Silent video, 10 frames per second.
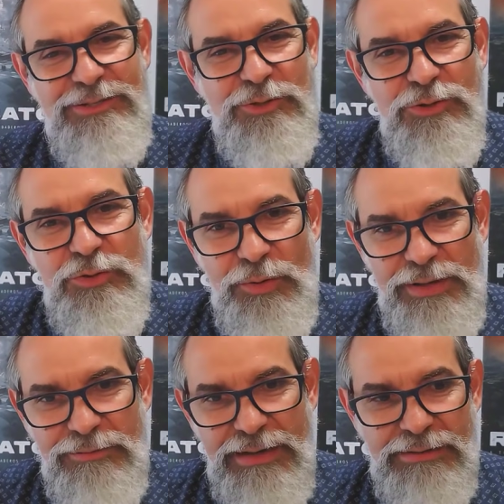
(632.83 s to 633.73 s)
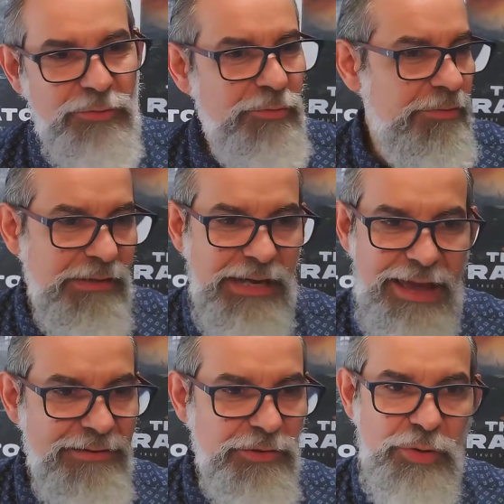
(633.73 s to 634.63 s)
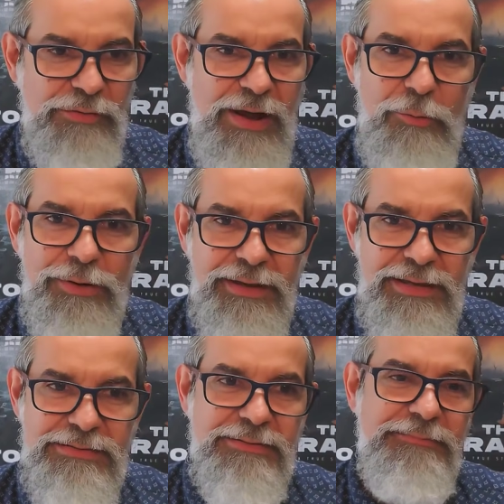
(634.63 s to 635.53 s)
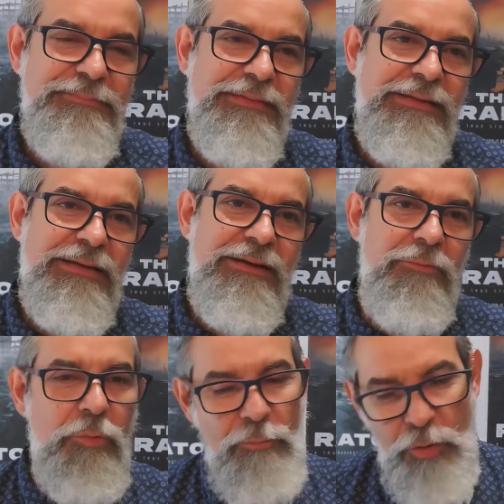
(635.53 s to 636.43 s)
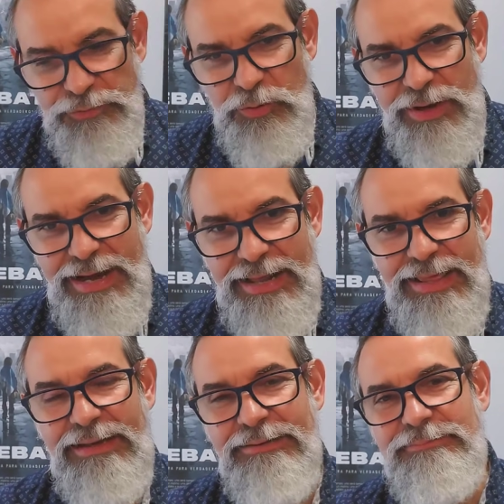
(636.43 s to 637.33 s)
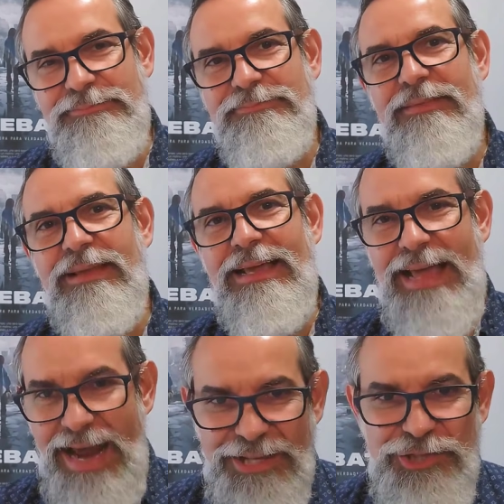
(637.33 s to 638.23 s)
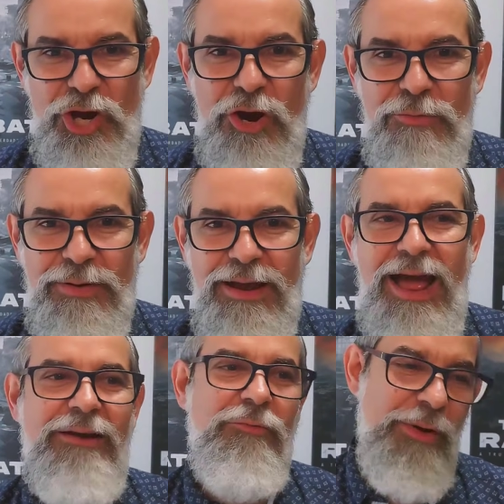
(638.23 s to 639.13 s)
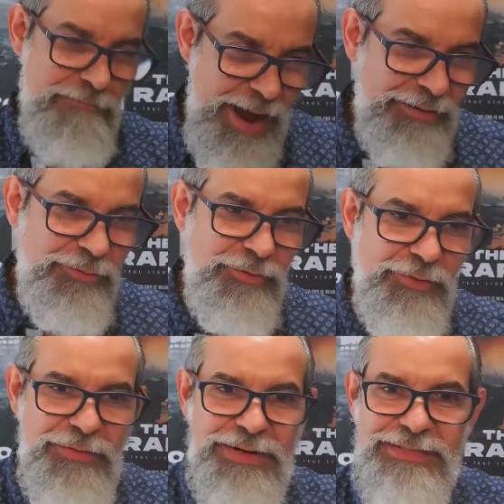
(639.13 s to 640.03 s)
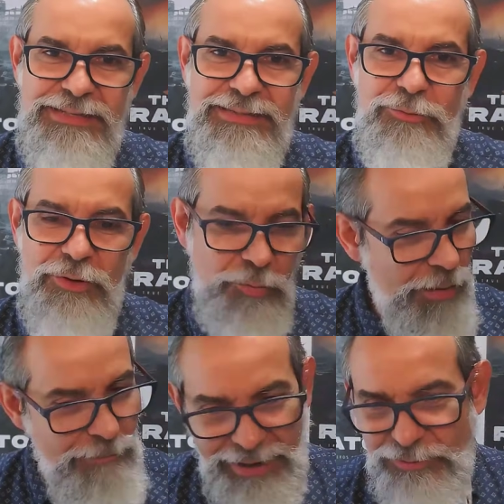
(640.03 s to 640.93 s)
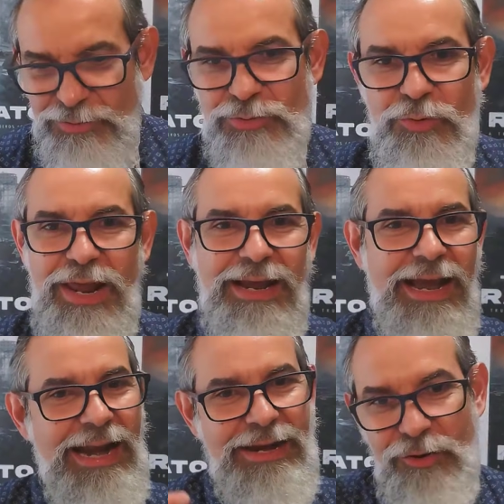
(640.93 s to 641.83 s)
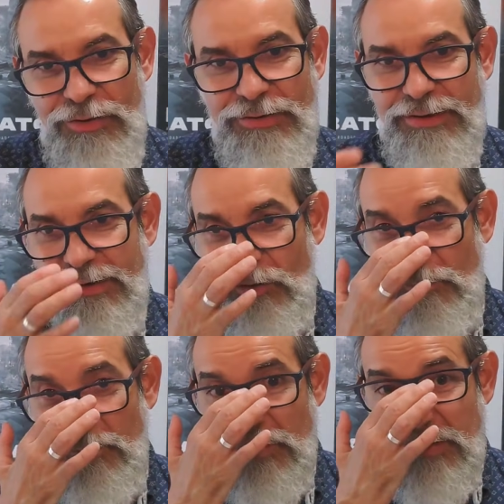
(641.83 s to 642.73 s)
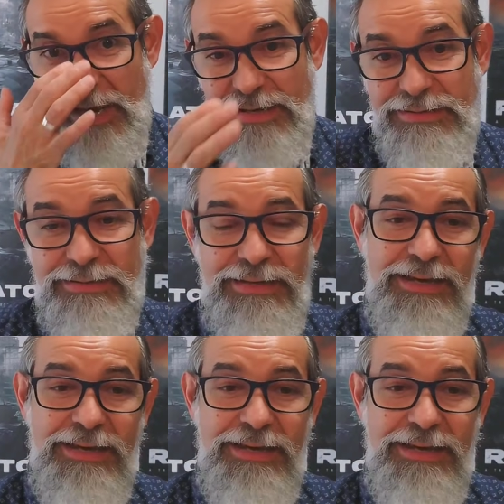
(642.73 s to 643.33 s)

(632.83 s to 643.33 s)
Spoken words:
used to it, right? To the 11, 12-hour days, moved to Canada, got a job, and went back to university. We went back to school and got another degree in computer science